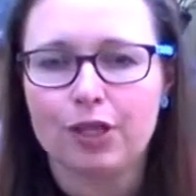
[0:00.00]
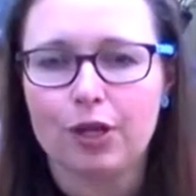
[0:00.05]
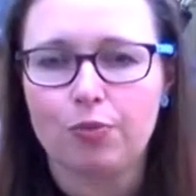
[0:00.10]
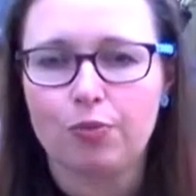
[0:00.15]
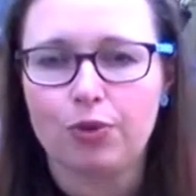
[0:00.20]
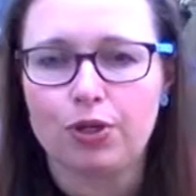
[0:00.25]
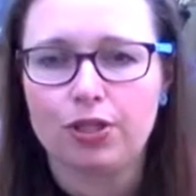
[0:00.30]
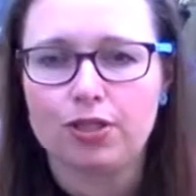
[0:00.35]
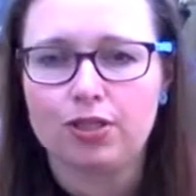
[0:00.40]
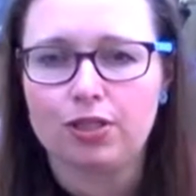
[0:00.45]

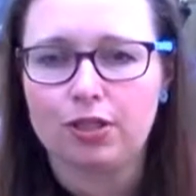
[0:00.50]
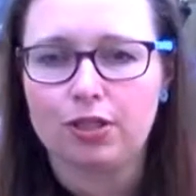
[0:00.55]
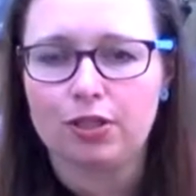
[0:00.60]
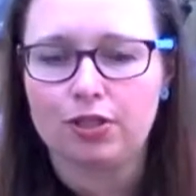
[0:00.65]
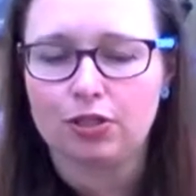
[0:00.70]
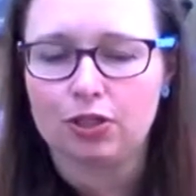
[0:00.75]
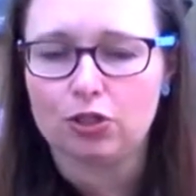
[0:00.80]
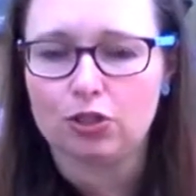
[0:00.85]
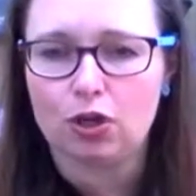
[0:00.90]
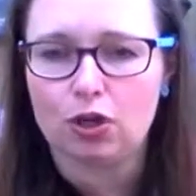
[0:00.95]
breeds to
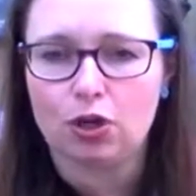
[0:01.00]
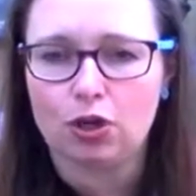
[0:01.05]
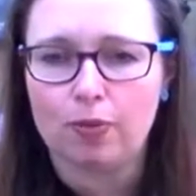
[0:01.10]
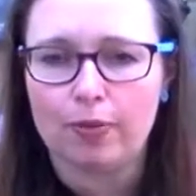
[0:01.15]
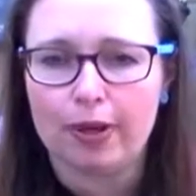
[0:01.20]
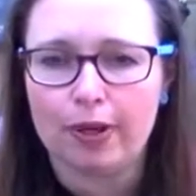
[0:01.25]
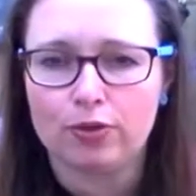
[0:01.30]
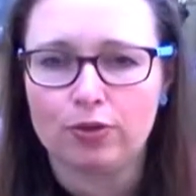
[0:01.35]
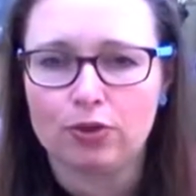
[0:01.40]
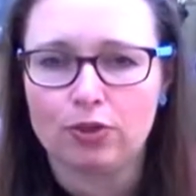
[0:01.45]
talk
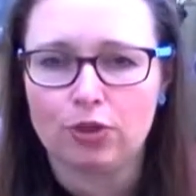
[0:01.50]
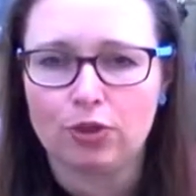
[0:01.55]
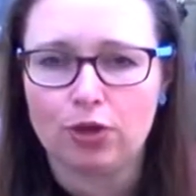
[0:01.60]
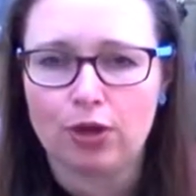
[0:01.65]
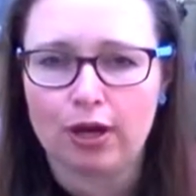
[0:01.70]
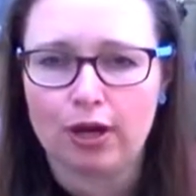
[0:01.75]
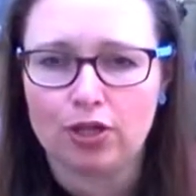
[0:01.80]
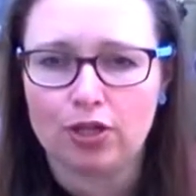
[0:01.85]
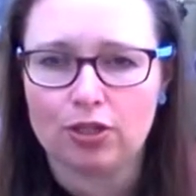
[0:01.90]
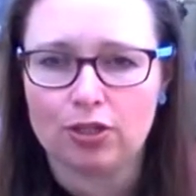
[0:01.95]
about, so
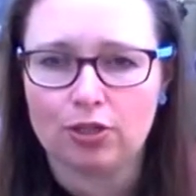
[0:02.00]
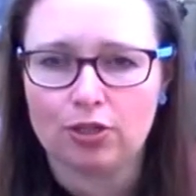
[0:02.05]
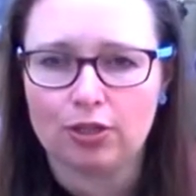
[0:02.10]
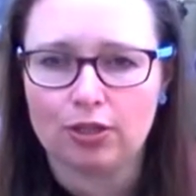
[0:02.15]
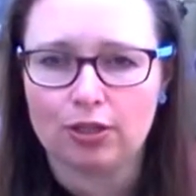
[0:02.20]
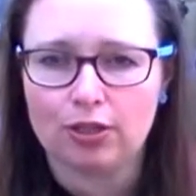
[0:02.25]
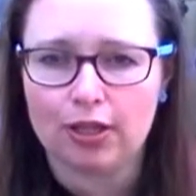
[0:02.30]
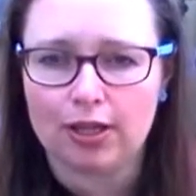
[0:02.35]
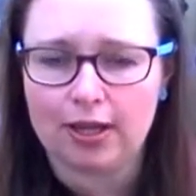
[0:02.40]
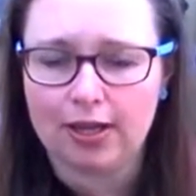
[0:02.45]
I
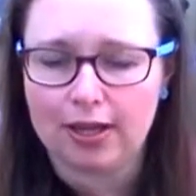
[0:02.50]
shall